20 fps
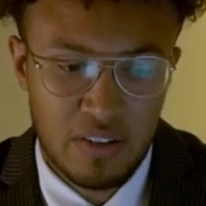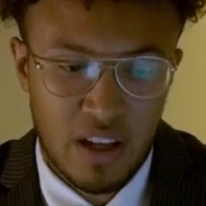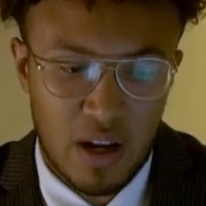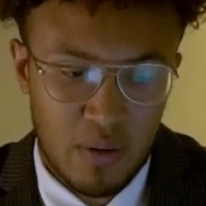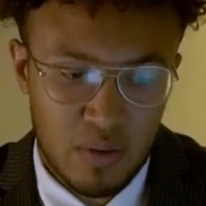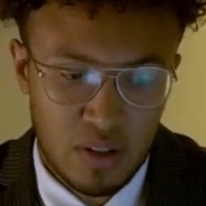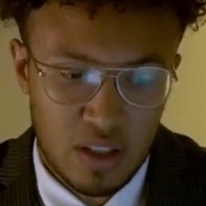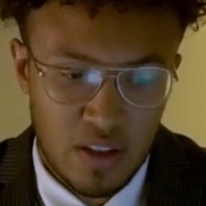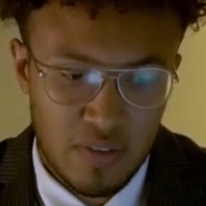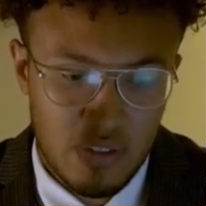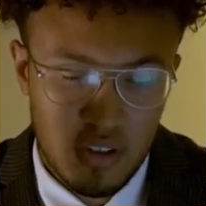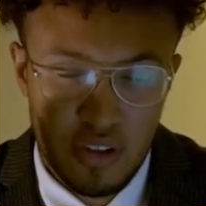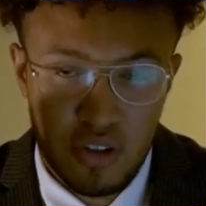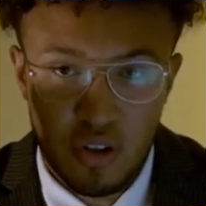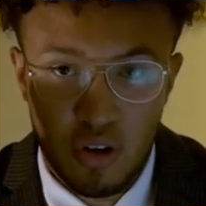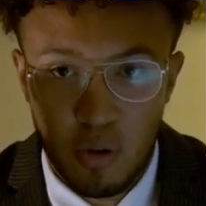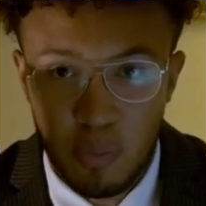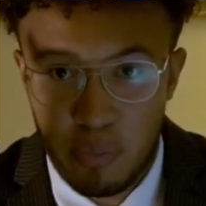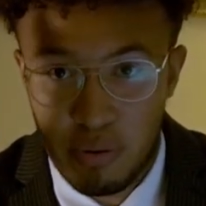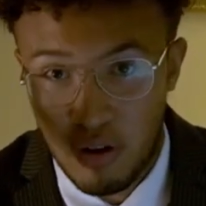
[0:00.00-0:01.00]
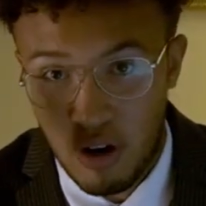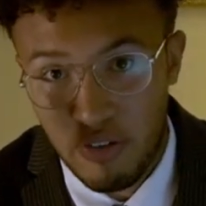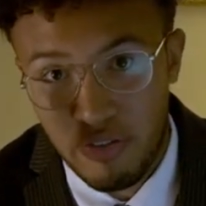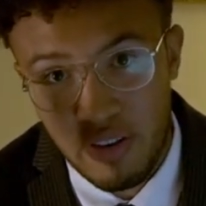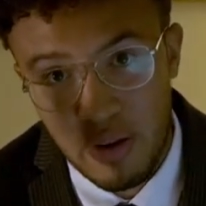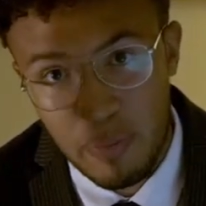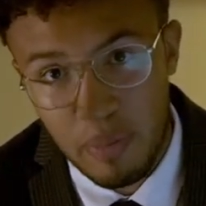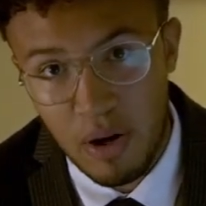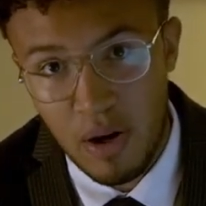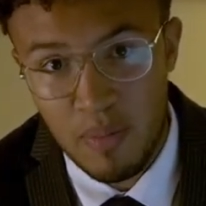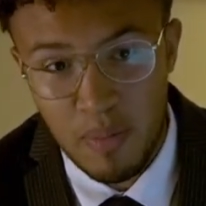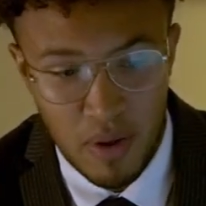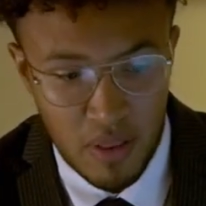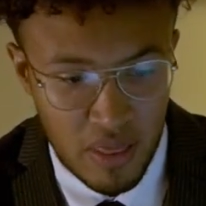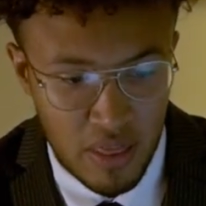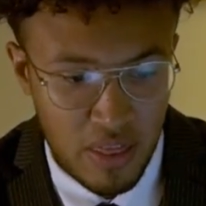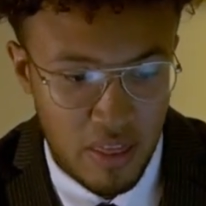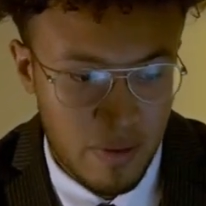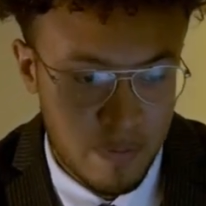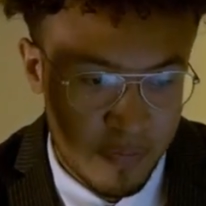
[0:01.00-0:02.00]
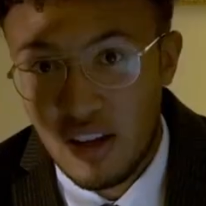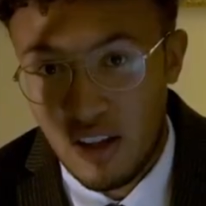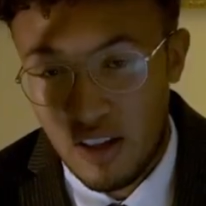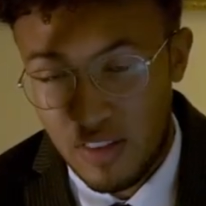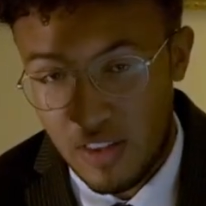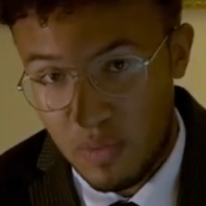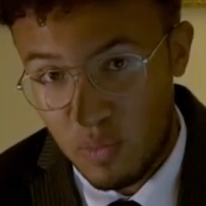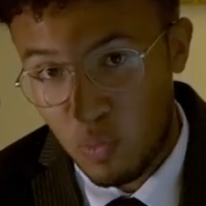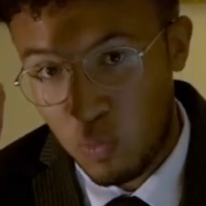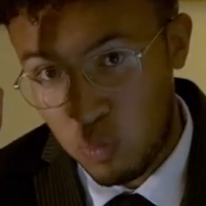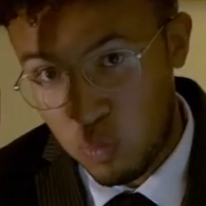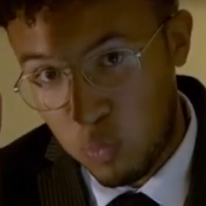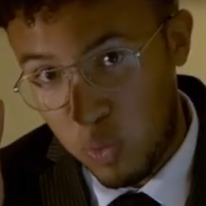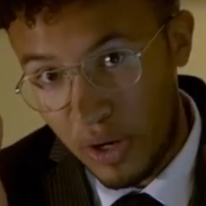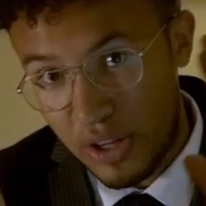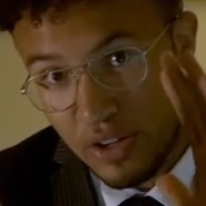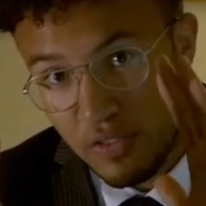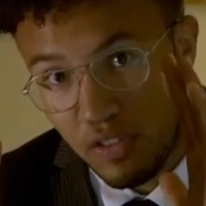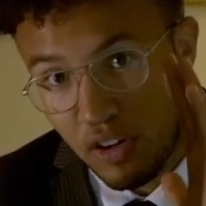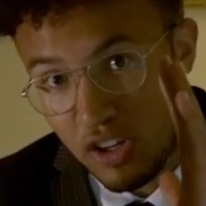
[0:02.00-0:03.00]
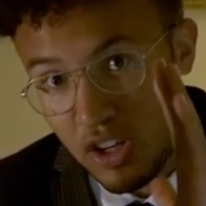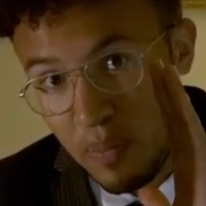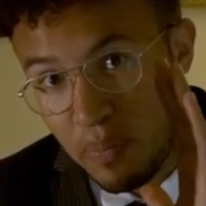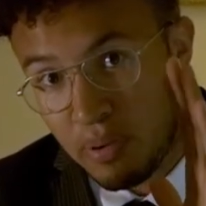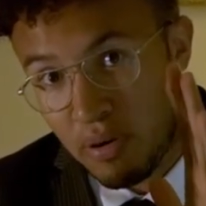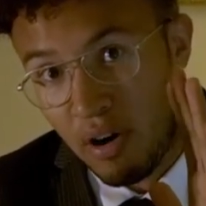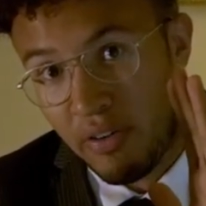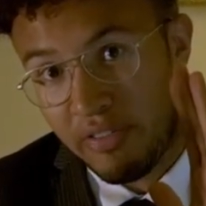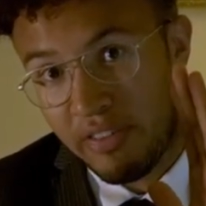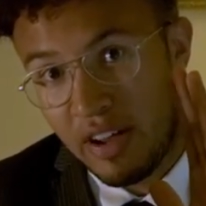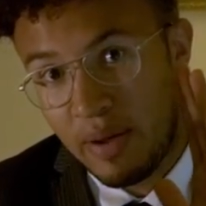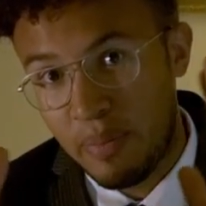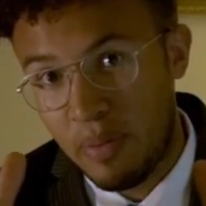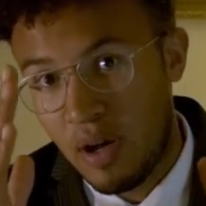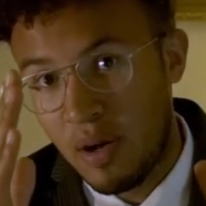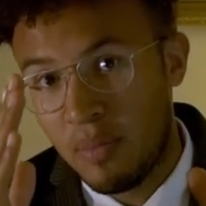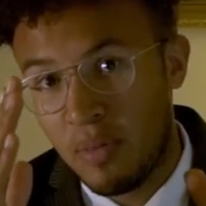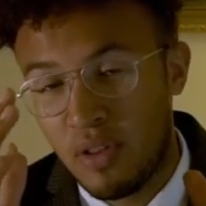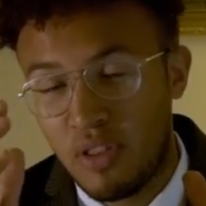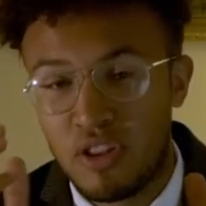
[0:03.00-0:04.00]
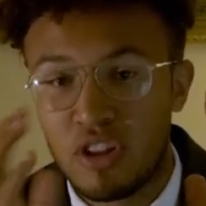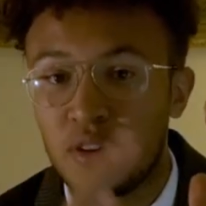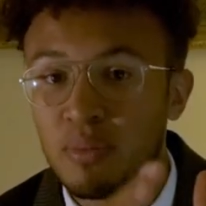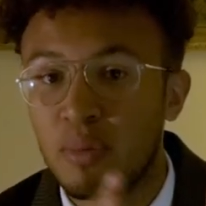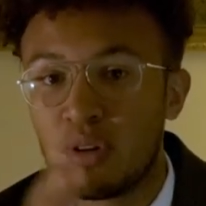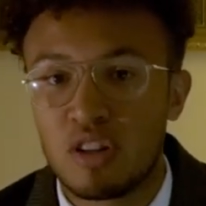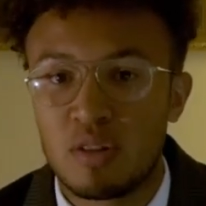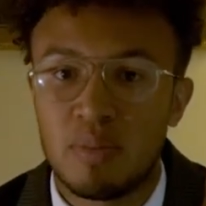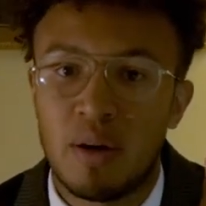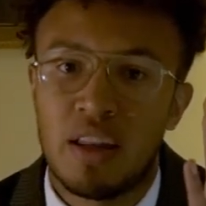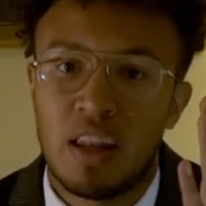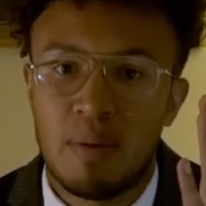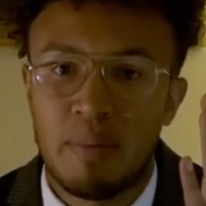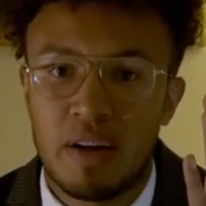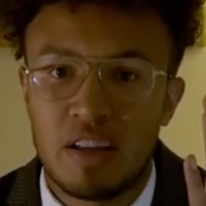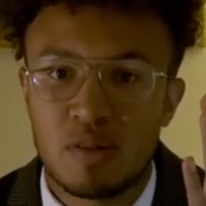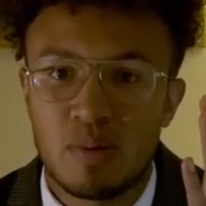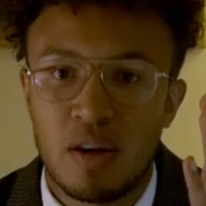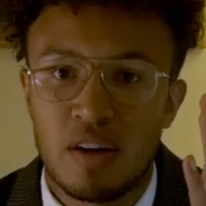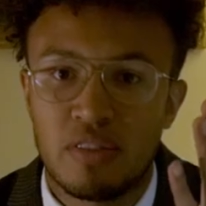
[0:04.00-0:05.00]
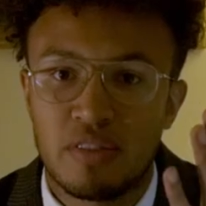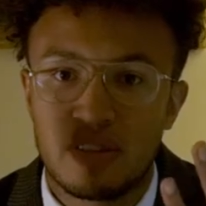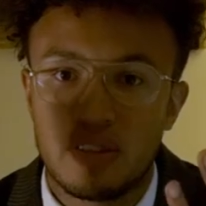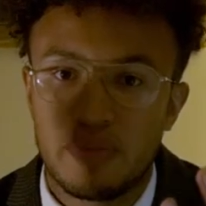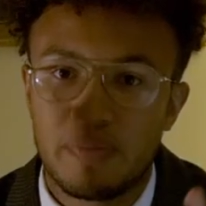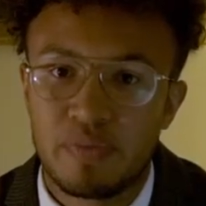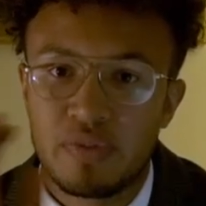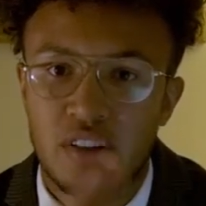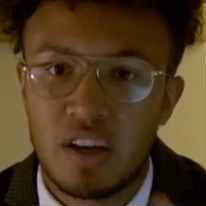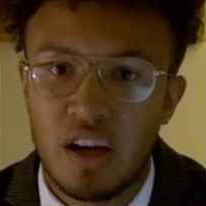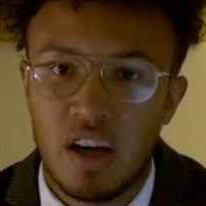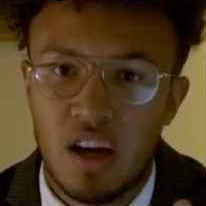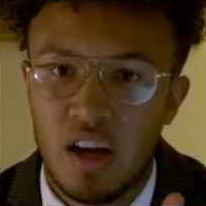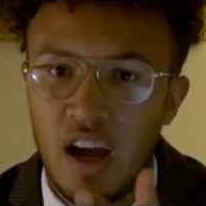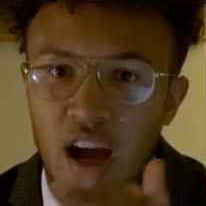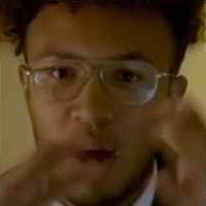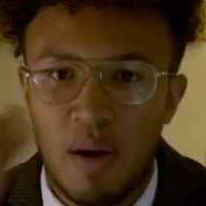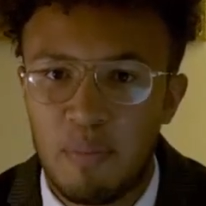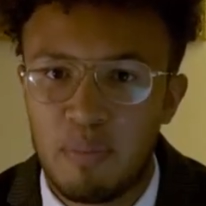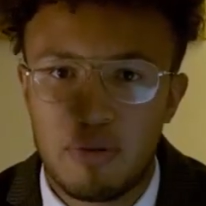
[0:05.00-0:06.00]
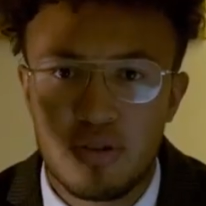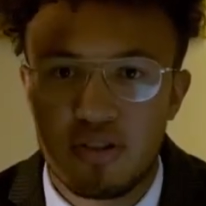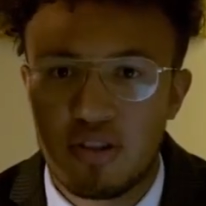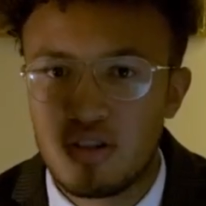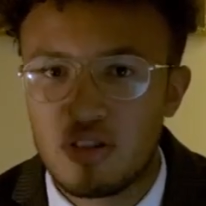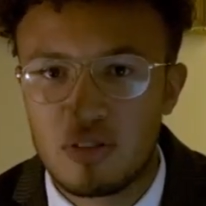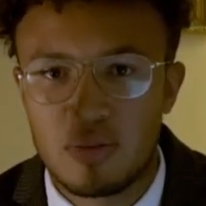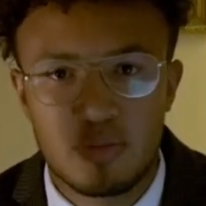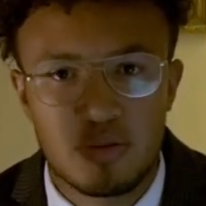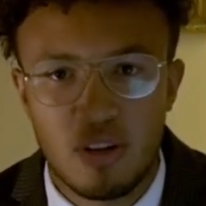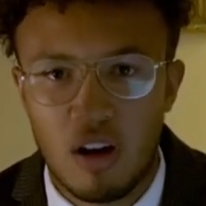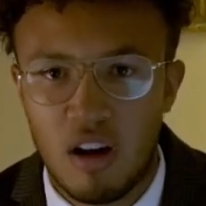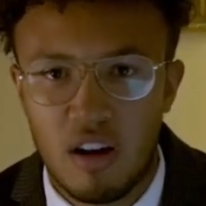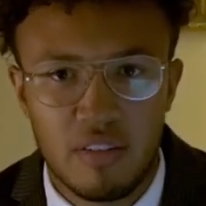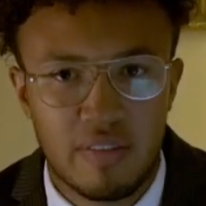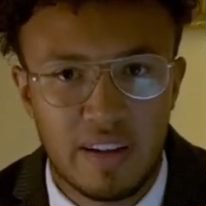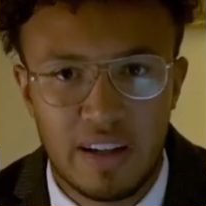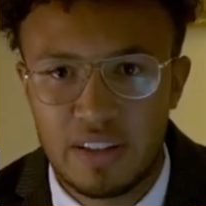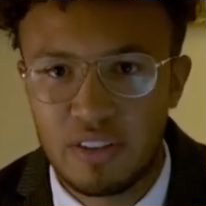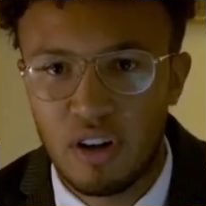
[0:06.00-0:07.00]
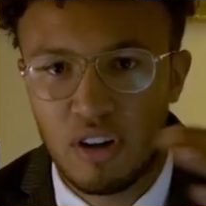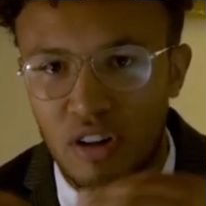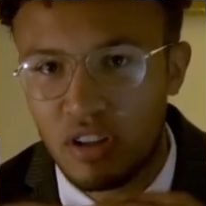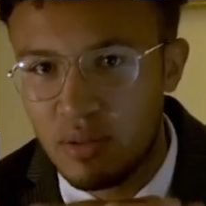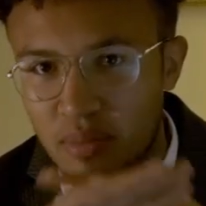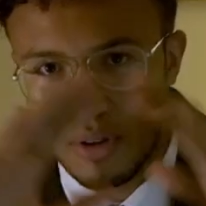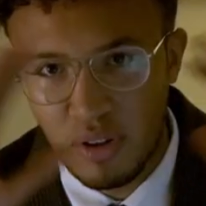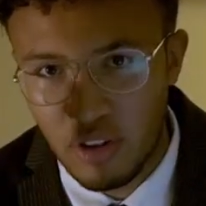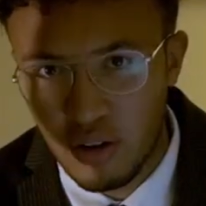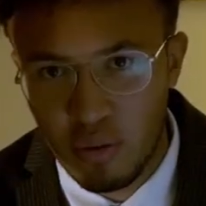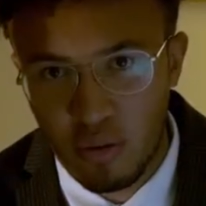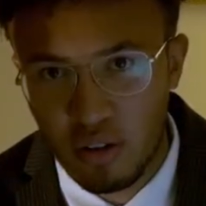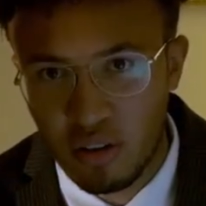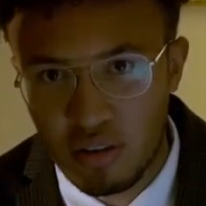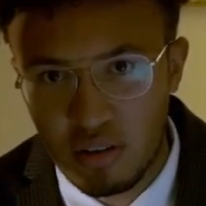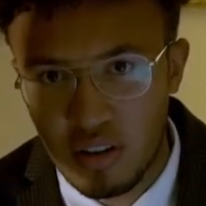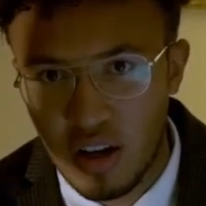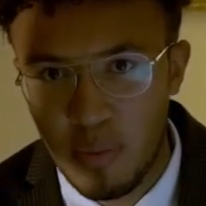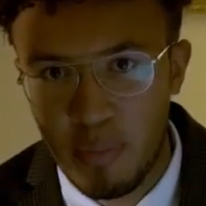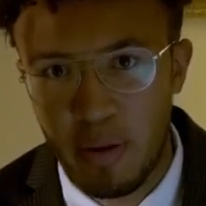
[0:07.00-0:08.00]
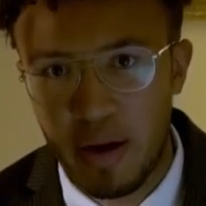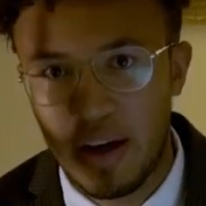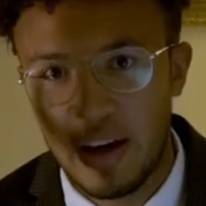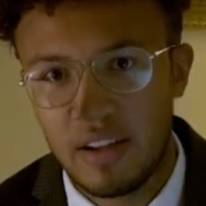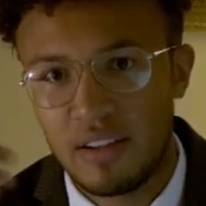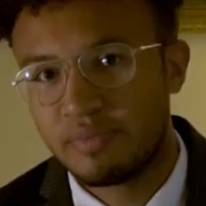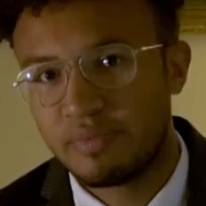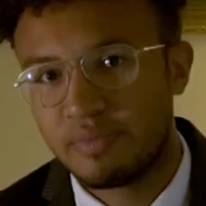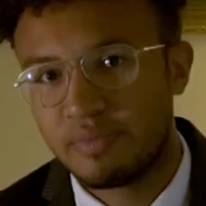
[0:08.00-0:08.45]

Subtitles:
that will give you your profit per month. And then when you've got your profit per month, you'd multiply that by 12. I'll produce some sort of like document that will appear.